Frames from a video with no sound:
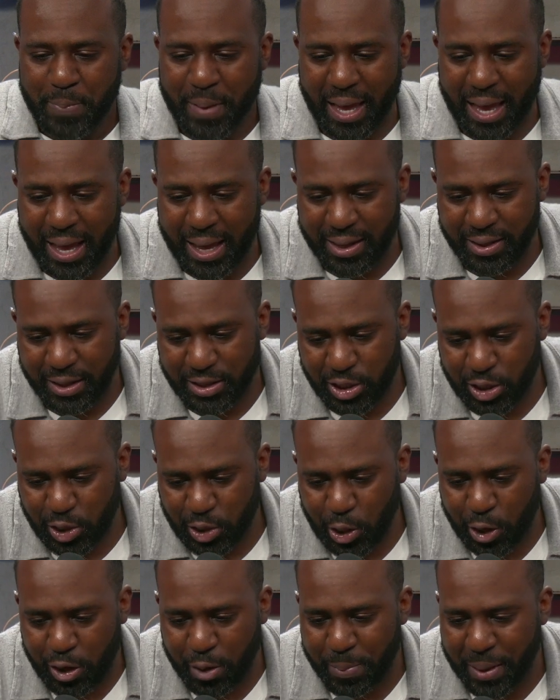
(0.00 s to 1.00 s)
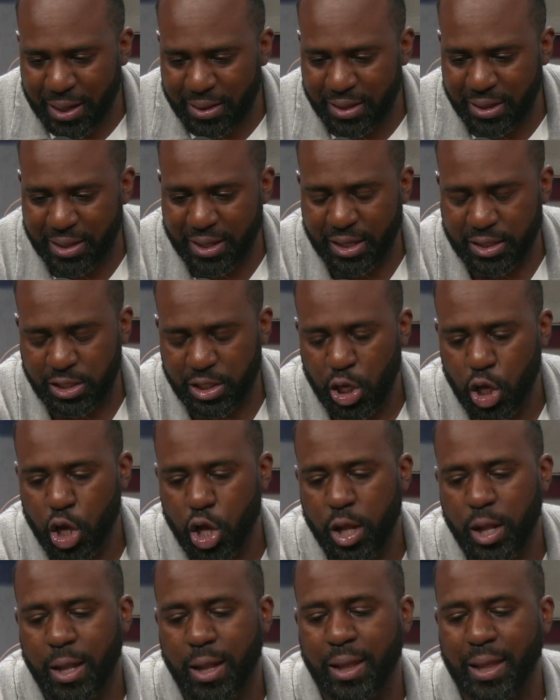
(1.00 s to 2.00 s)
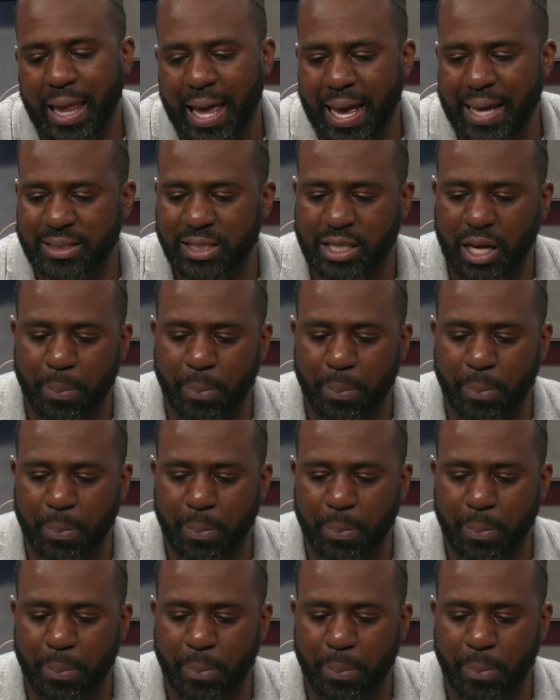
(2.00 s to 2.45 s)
And let's just talk about the Knicks' last